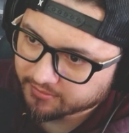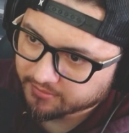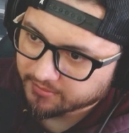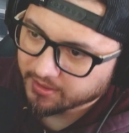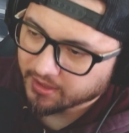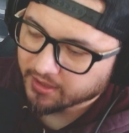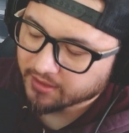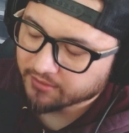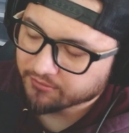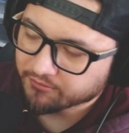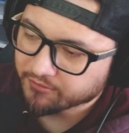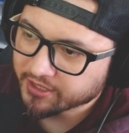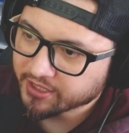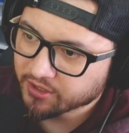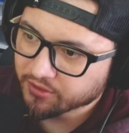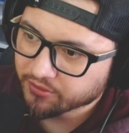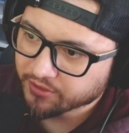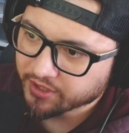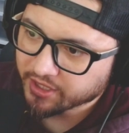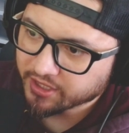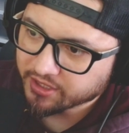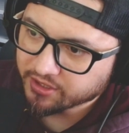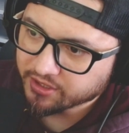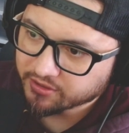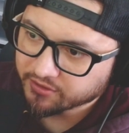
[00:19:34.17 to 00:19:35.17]
and we know
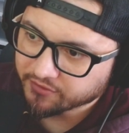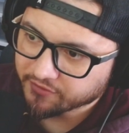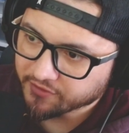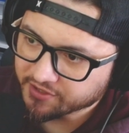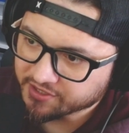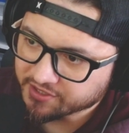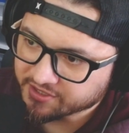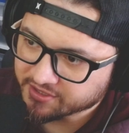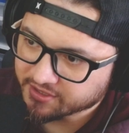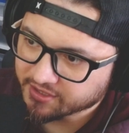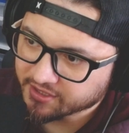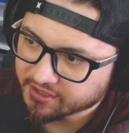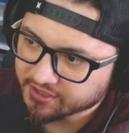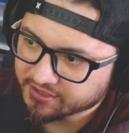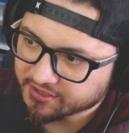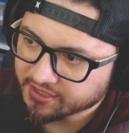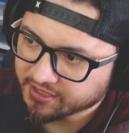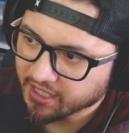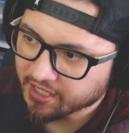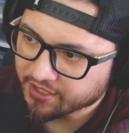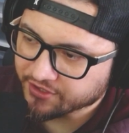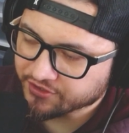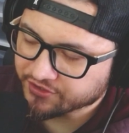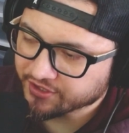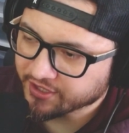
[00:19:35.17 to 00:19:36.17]
that Universe 6
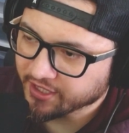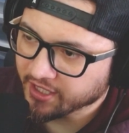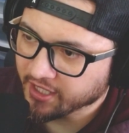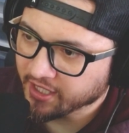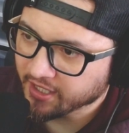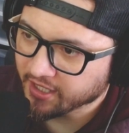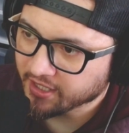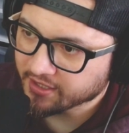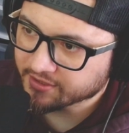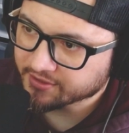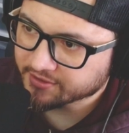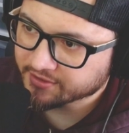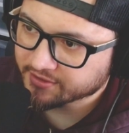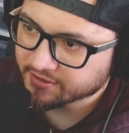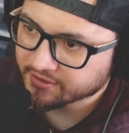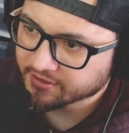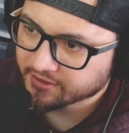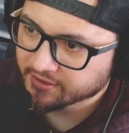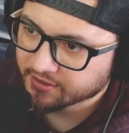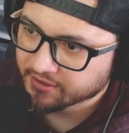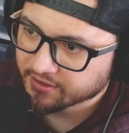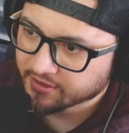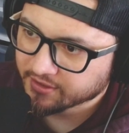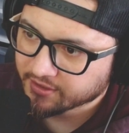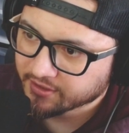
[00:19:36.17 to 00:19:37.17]
actually has,
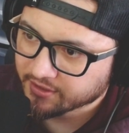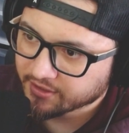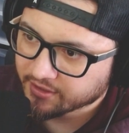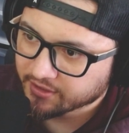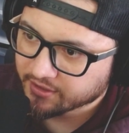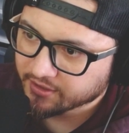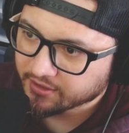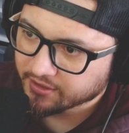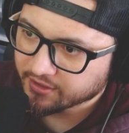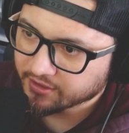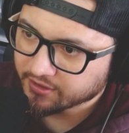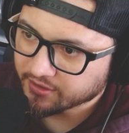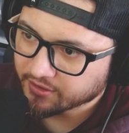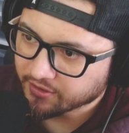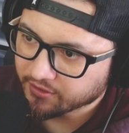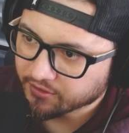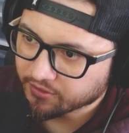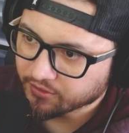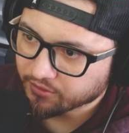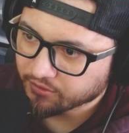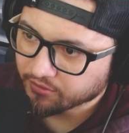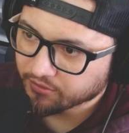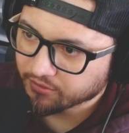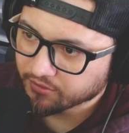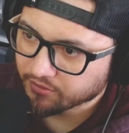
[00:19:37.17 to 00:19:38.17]

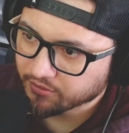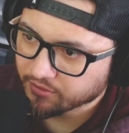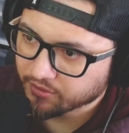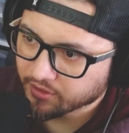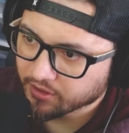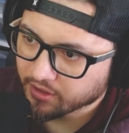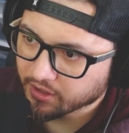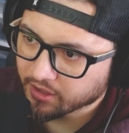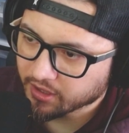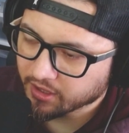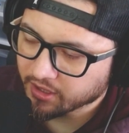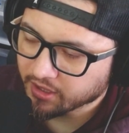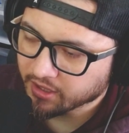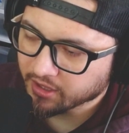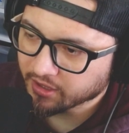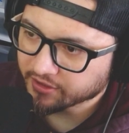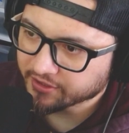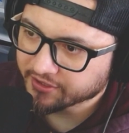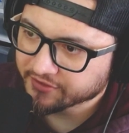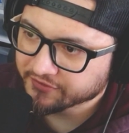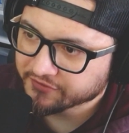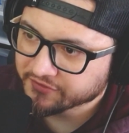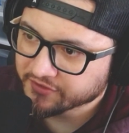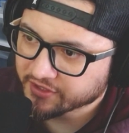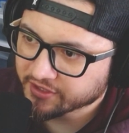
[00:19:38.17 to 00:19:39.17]

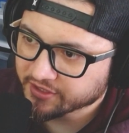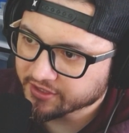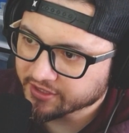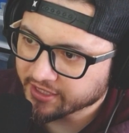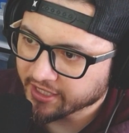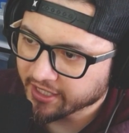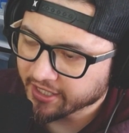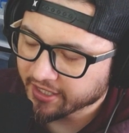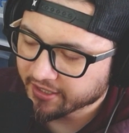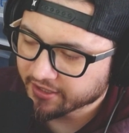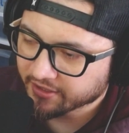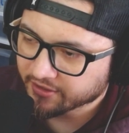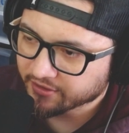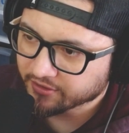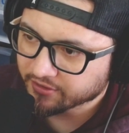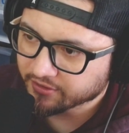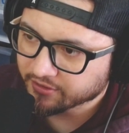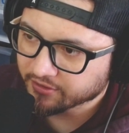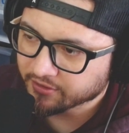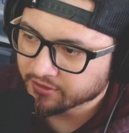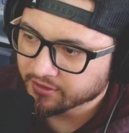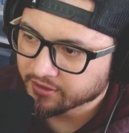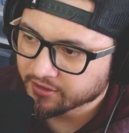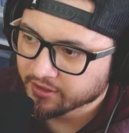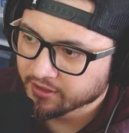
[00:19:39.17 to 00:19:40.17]
Caulifla,
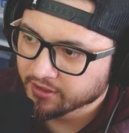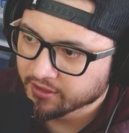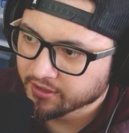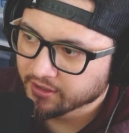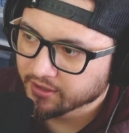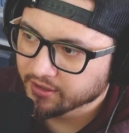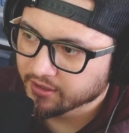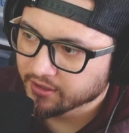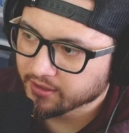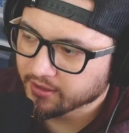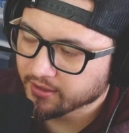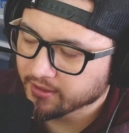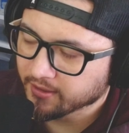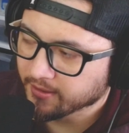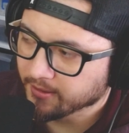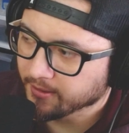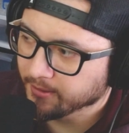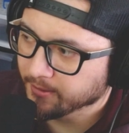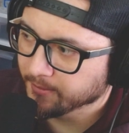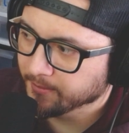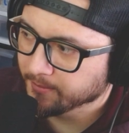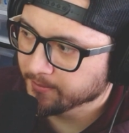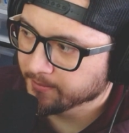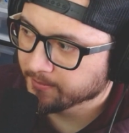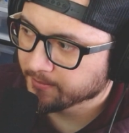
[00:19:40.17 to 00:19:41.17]
Kale,
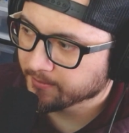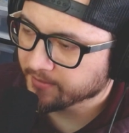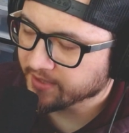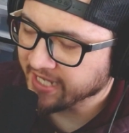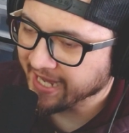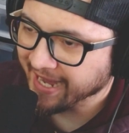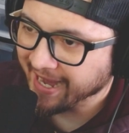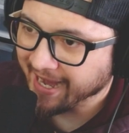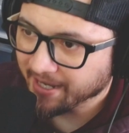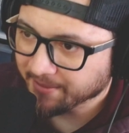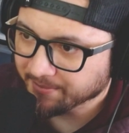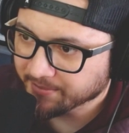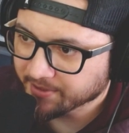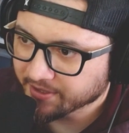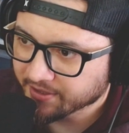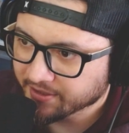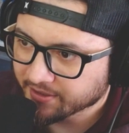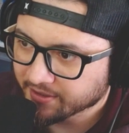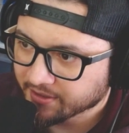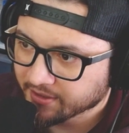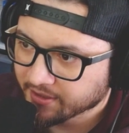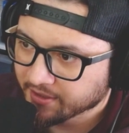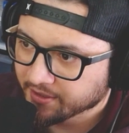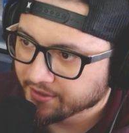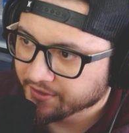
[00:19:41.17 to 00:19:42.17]
Kaba.
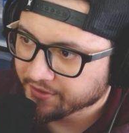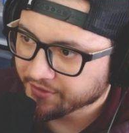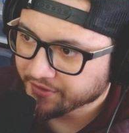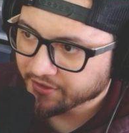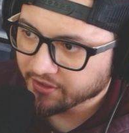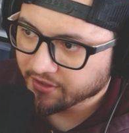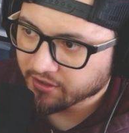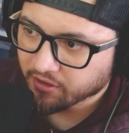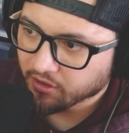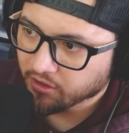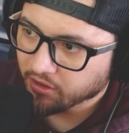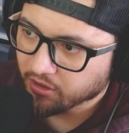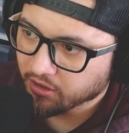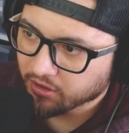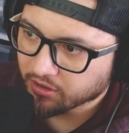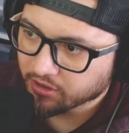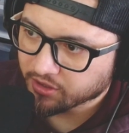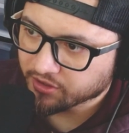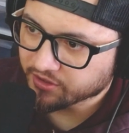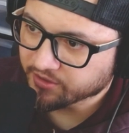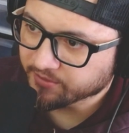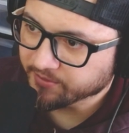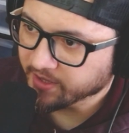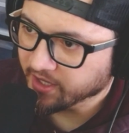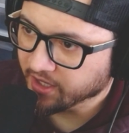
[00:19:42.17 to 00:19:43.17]
They're all
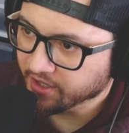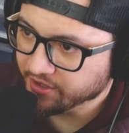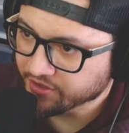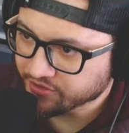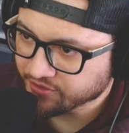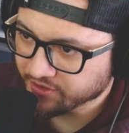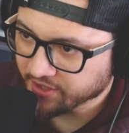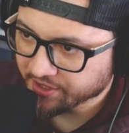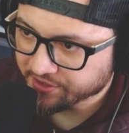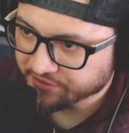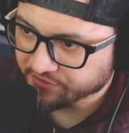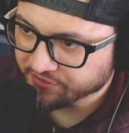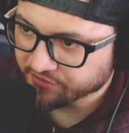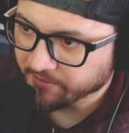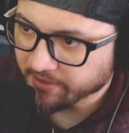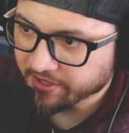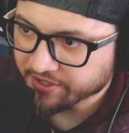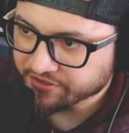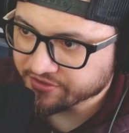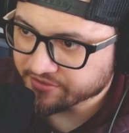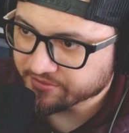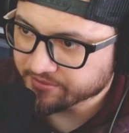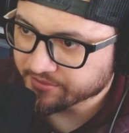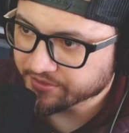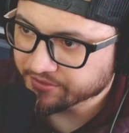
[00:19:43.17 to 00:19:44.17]
going to be on
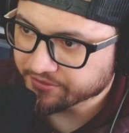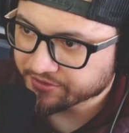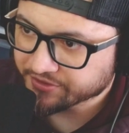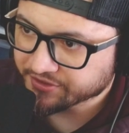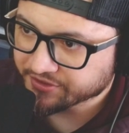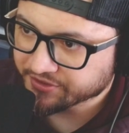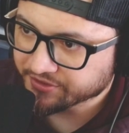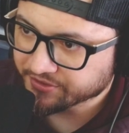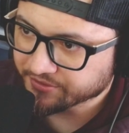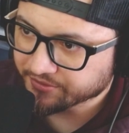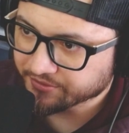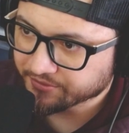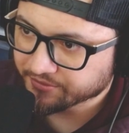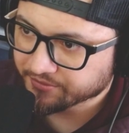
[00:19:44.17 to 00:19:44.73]
transformation boost too.